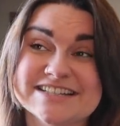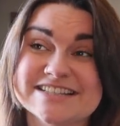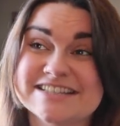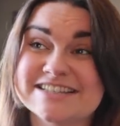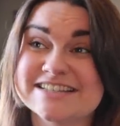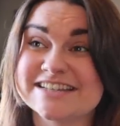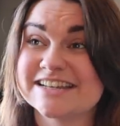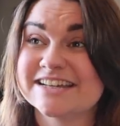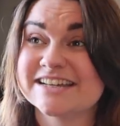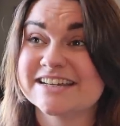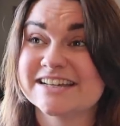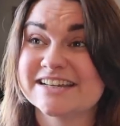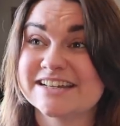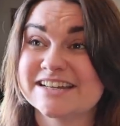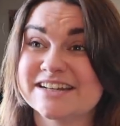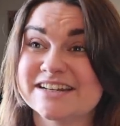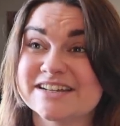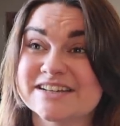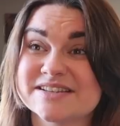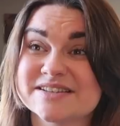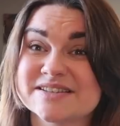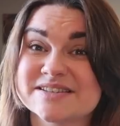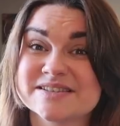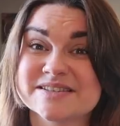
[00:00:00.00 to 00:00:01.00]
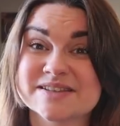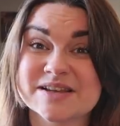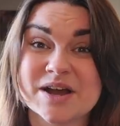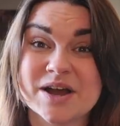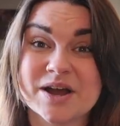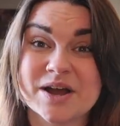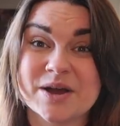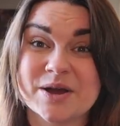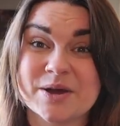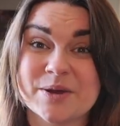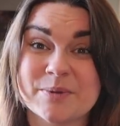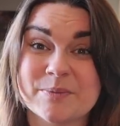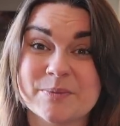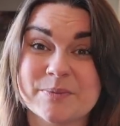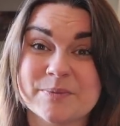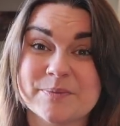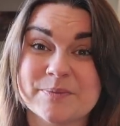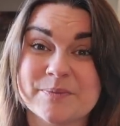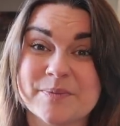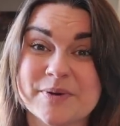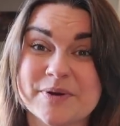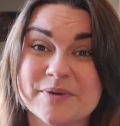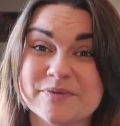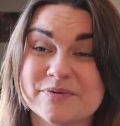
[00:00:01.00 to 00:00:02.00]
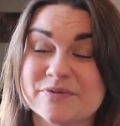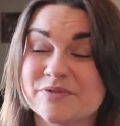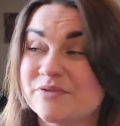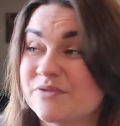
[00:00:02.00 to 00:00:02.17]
did some